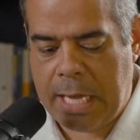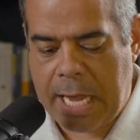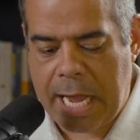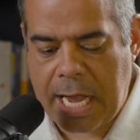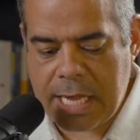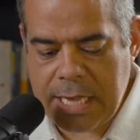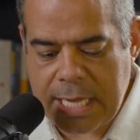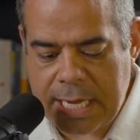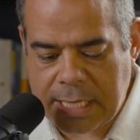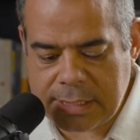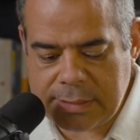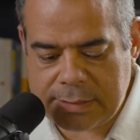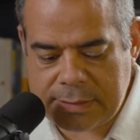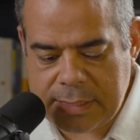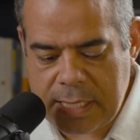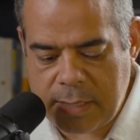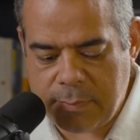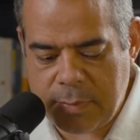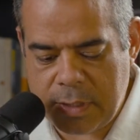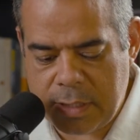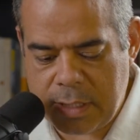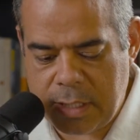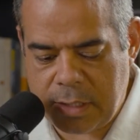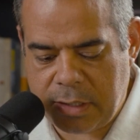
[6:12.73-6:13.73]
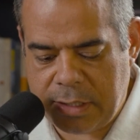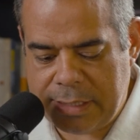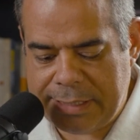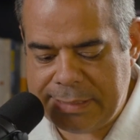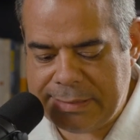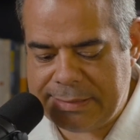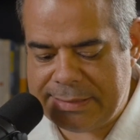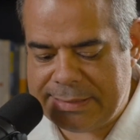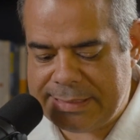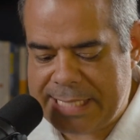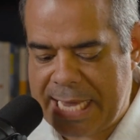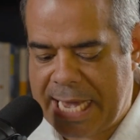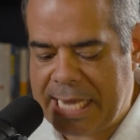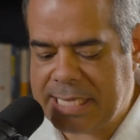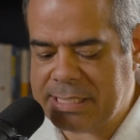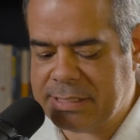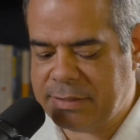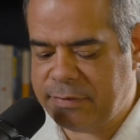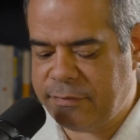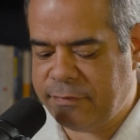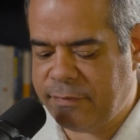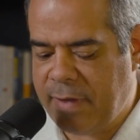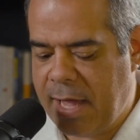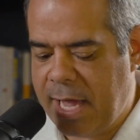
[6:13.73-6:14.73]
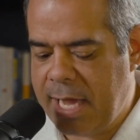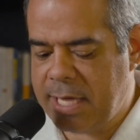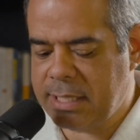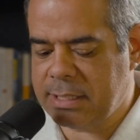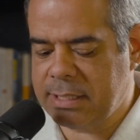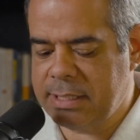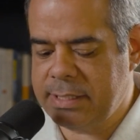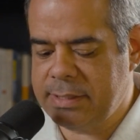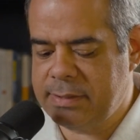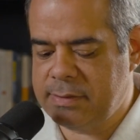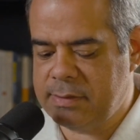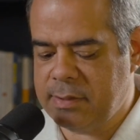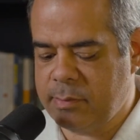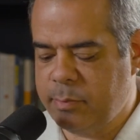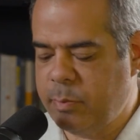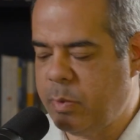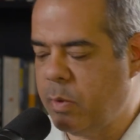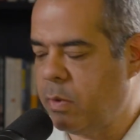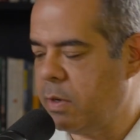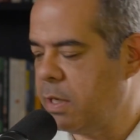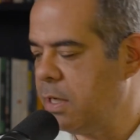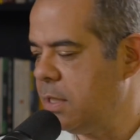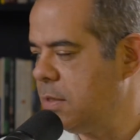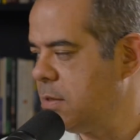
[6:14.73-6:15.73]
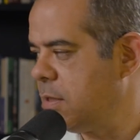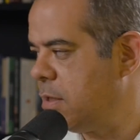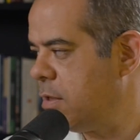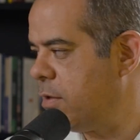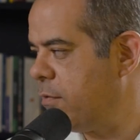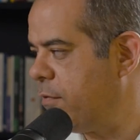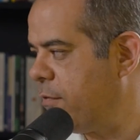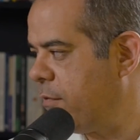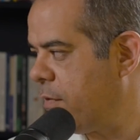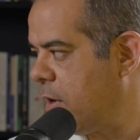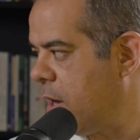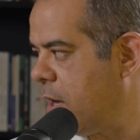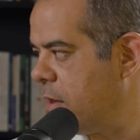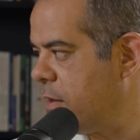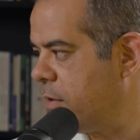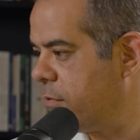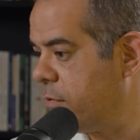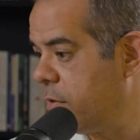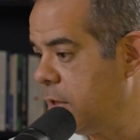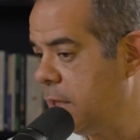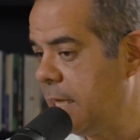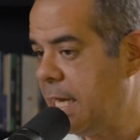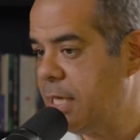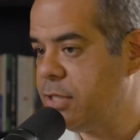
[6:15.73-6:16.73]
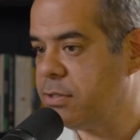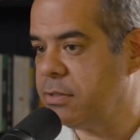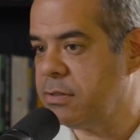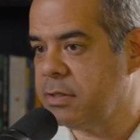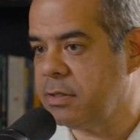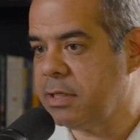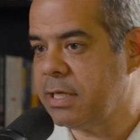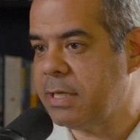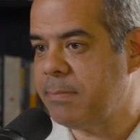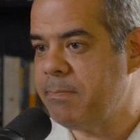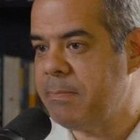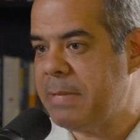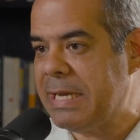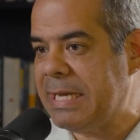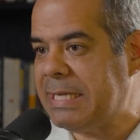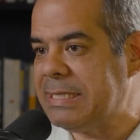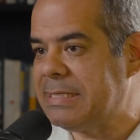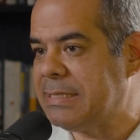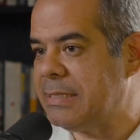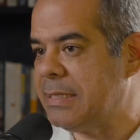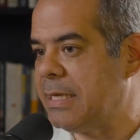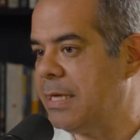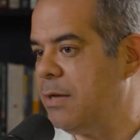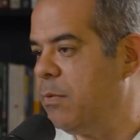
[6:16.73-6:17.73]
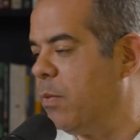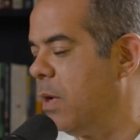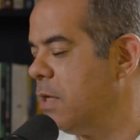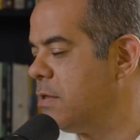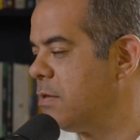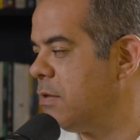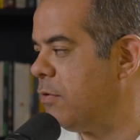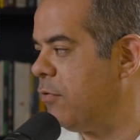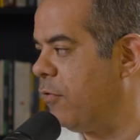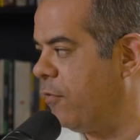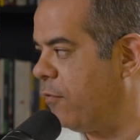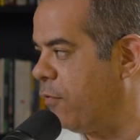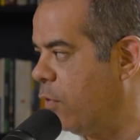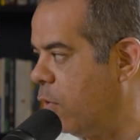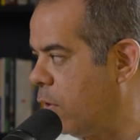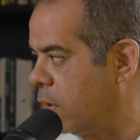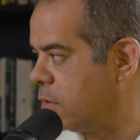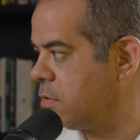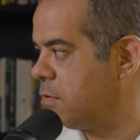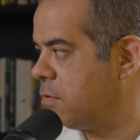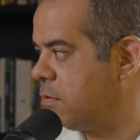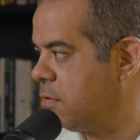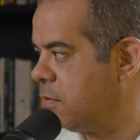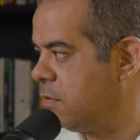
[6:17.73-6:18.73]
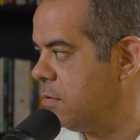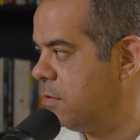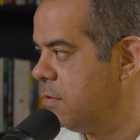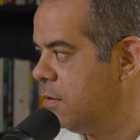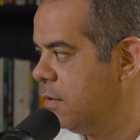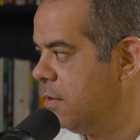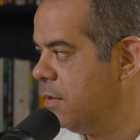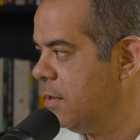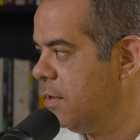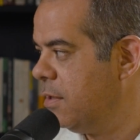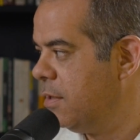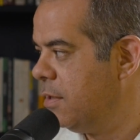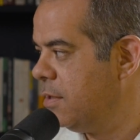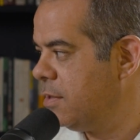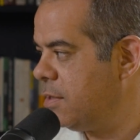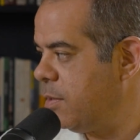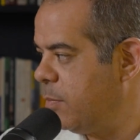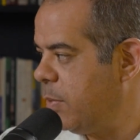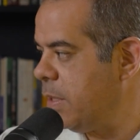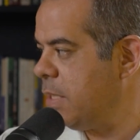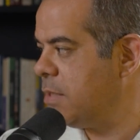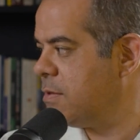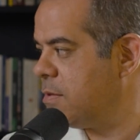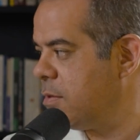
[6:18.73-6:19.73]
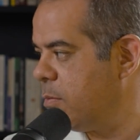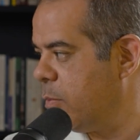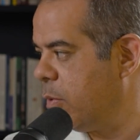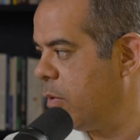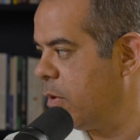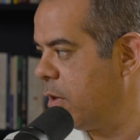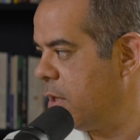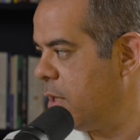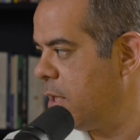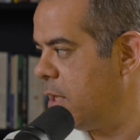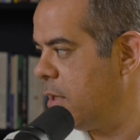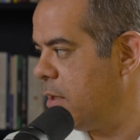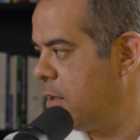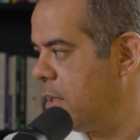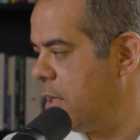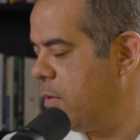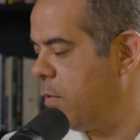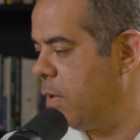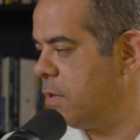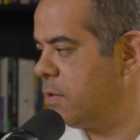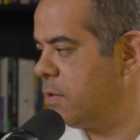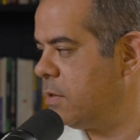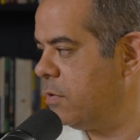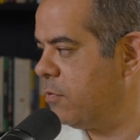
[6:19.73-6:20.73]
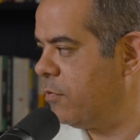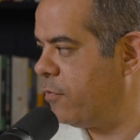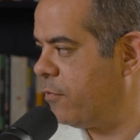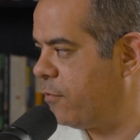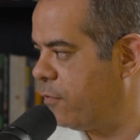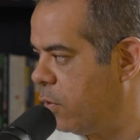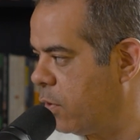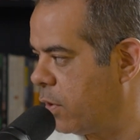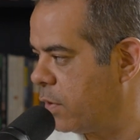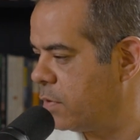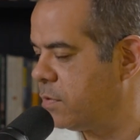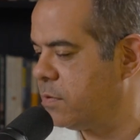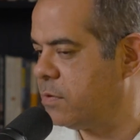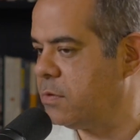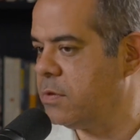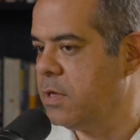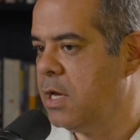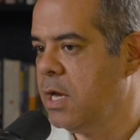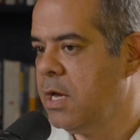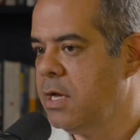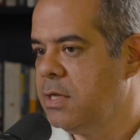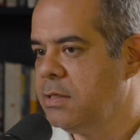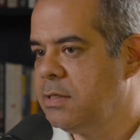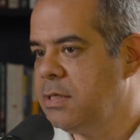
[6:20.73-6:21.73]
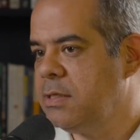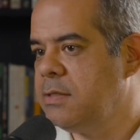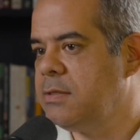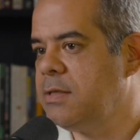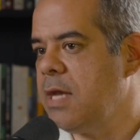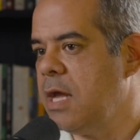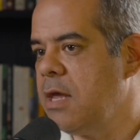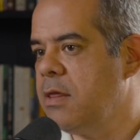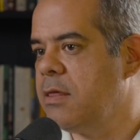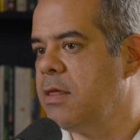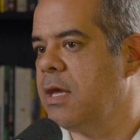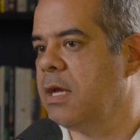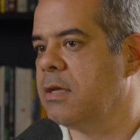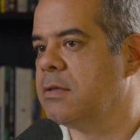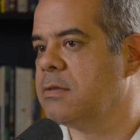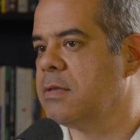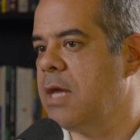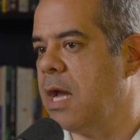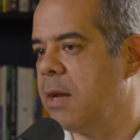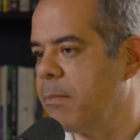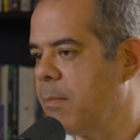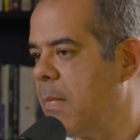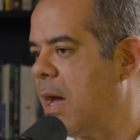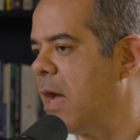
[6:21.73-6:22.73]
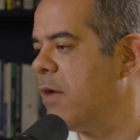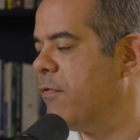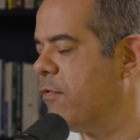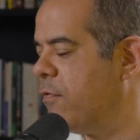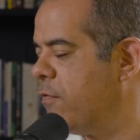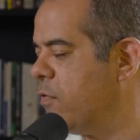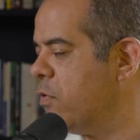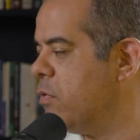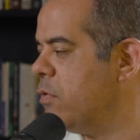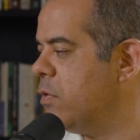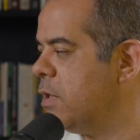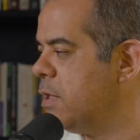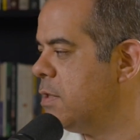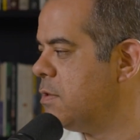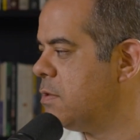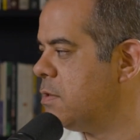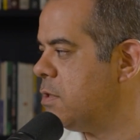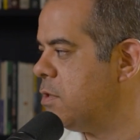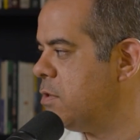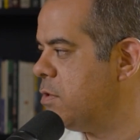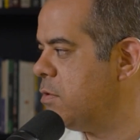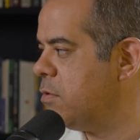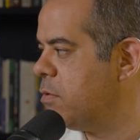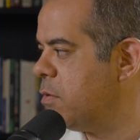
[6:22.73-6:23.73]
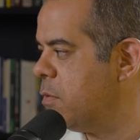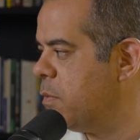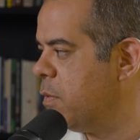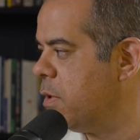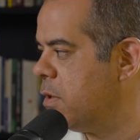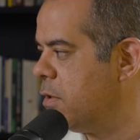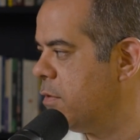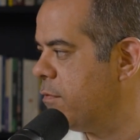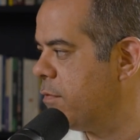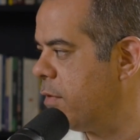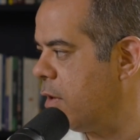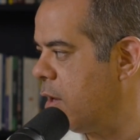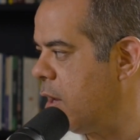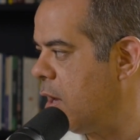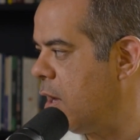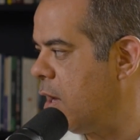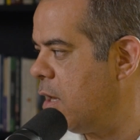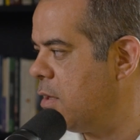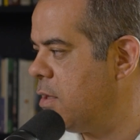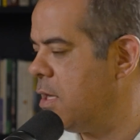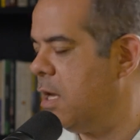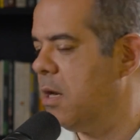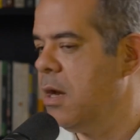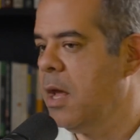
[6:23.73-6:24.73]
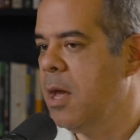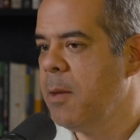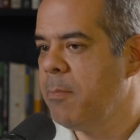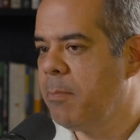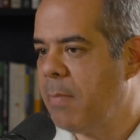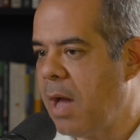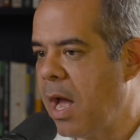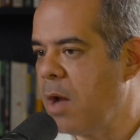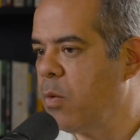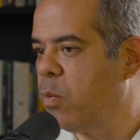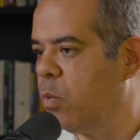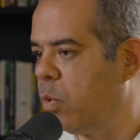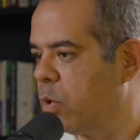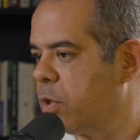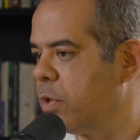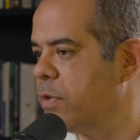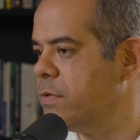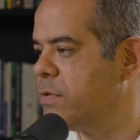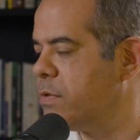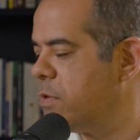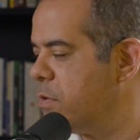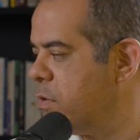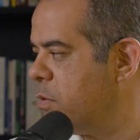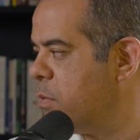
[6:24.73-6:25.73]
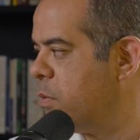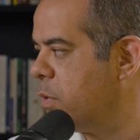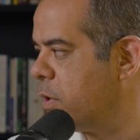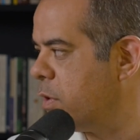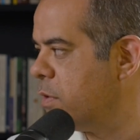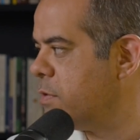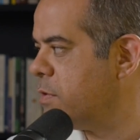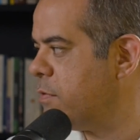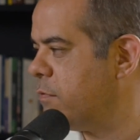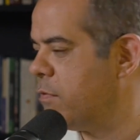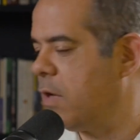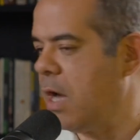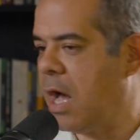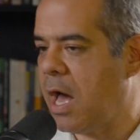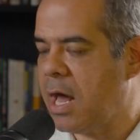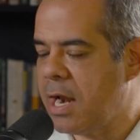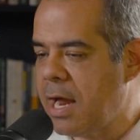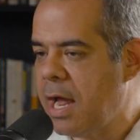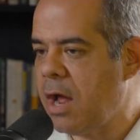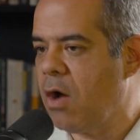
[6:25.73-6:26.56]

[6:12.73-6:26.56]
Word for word: And that statement there, he's satisfyingly subordinate to the Father relationally, means that he wasn't forced mm-hmm. to be subordinate. He wasn't forced to say things like, My food is to do the will of God, mm-hmm. that my words are the words of God.